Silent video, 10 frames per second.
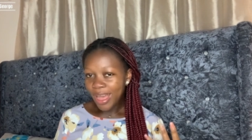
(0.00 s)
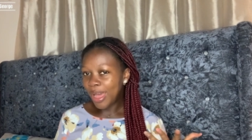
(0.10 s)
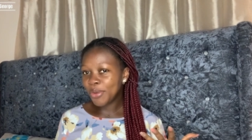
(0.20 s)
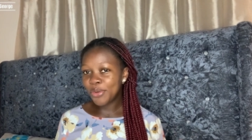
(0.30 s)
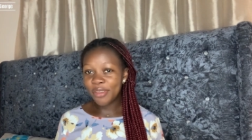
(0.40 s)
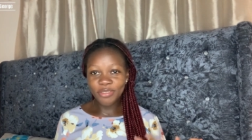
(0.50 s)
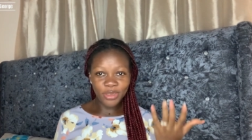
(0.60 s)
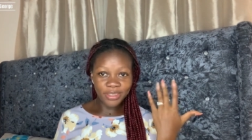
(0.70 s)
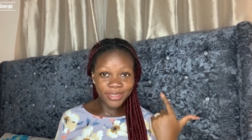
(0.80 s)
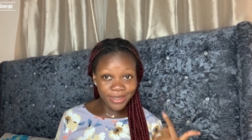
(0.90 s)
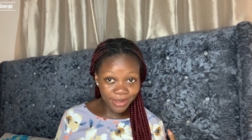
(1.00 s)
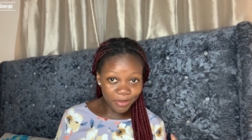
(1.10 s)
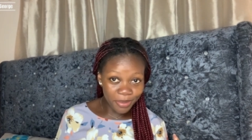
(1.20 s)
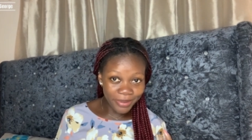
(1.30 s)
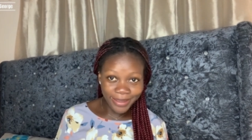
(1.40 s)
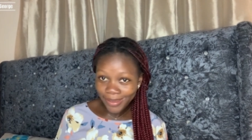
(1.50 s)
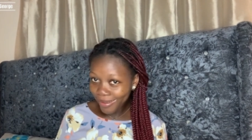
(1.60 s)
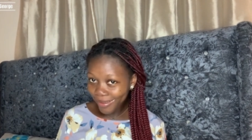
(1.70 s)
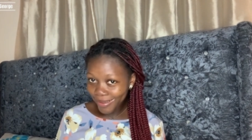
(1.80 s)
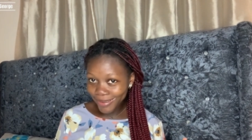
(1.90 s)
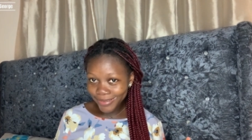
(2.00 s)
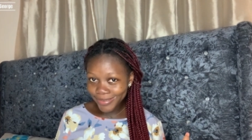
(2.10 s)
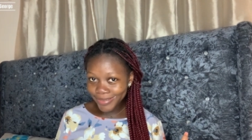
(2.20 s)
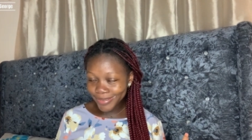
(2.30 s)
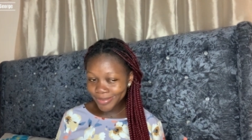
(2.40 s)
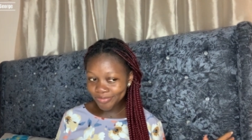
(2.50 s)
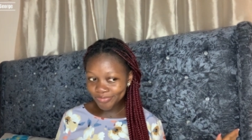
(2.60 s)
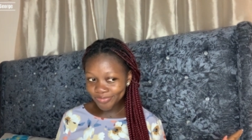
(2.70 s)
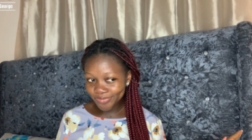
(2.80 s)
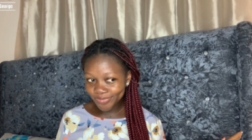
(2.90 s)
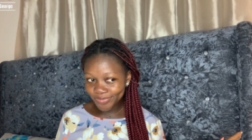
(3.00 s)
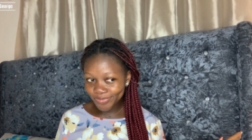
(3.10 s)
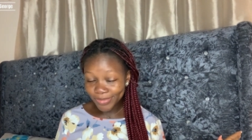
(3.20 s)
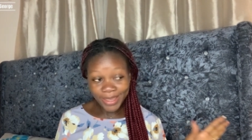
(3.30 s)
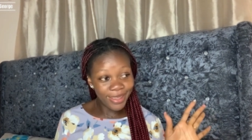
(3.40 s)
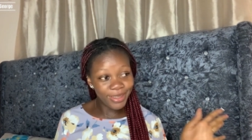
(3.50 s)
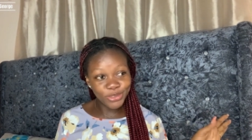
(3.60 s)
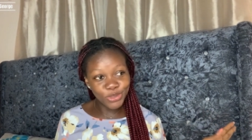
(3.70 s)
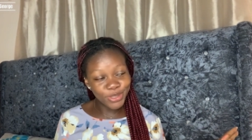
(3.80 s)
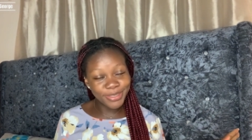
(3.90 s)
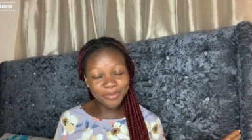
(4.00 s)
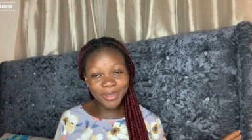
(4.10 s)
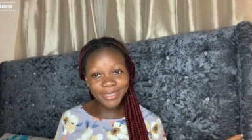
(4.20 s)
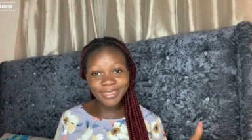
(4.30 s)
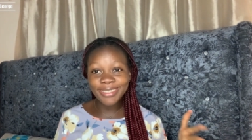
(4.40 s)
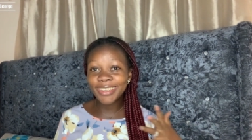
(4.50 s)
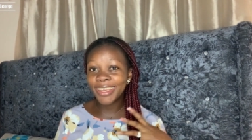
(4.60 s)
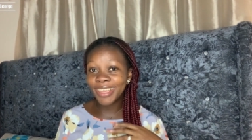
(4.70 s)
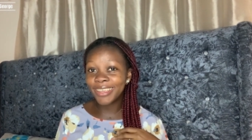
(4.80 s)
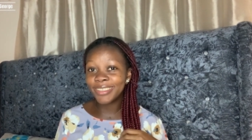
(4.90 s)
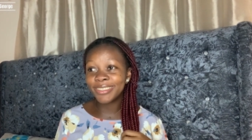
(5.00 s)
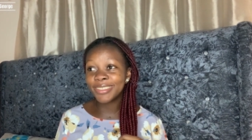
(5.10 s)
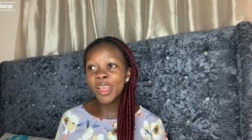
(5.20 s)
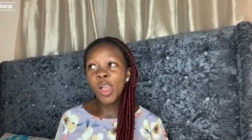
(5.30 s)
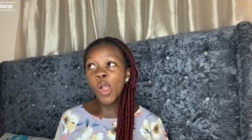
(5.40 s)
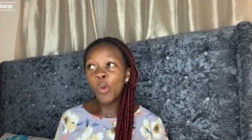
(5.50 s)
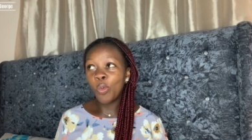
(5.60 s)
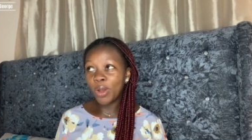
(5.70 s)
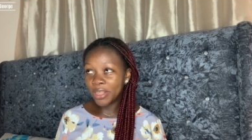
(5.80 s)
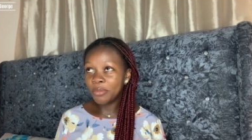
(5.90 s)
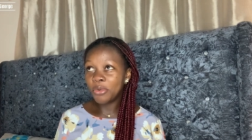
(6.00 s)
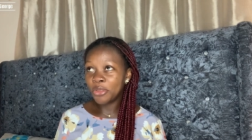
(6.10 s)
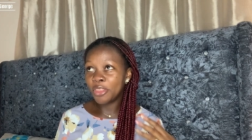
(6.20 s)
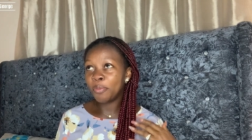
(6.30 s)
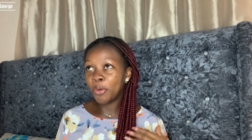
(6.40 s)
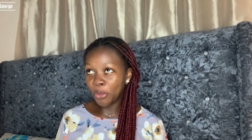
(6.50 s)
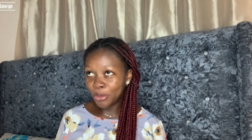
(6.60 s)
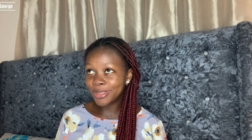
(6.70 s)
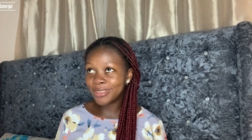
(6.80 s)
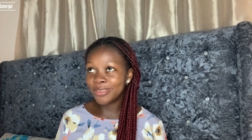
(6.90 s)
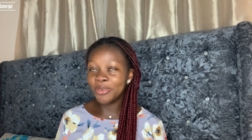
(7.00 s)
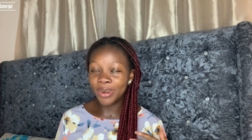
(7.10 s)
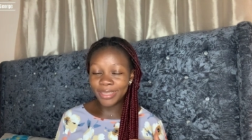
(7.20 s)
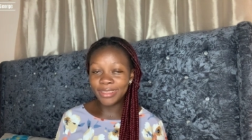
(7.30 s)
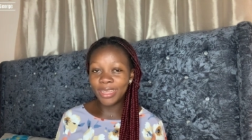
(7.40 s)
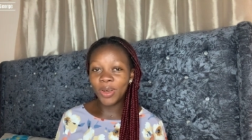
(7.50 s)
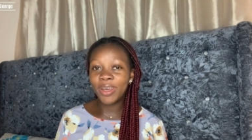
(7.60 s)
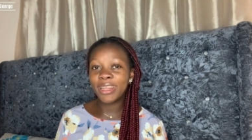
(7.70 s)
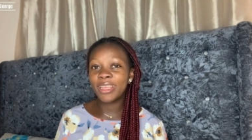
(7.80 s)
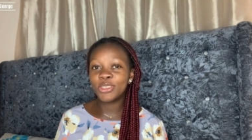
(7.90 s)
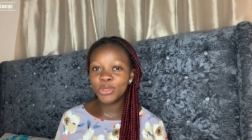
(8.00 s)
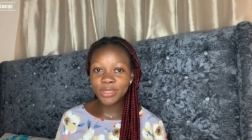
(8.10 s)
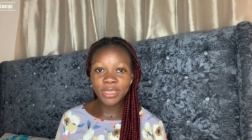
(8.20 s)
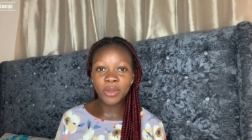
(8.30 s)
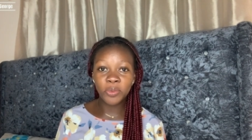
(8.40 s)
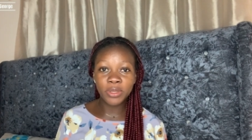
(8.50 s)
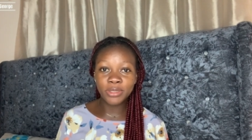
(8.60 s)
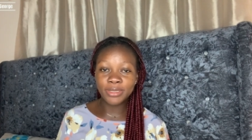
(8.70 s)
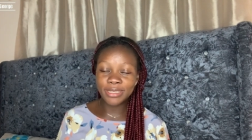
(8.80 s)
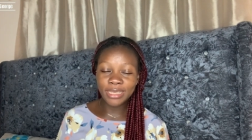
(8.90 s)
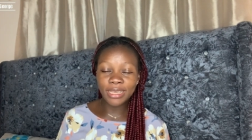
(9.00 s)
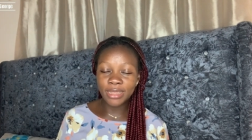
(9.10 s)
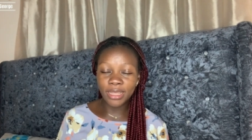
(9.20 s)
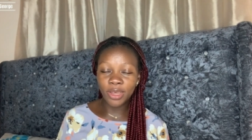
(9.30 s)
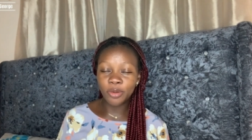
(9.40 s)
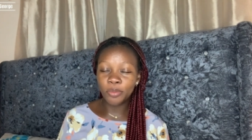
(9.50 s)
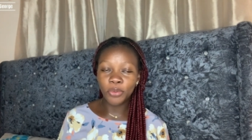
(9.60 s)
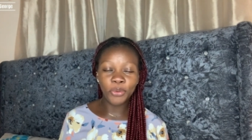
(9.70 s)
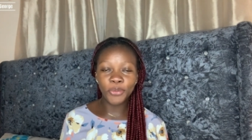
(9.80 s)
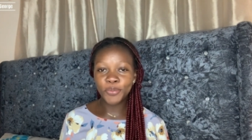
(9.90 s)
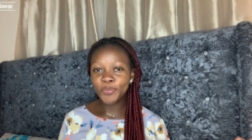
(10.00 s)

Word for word: i don't know if you can tell but my hair is my hair is just a mess this hair is one month plus right now and i just can't wait to take it down but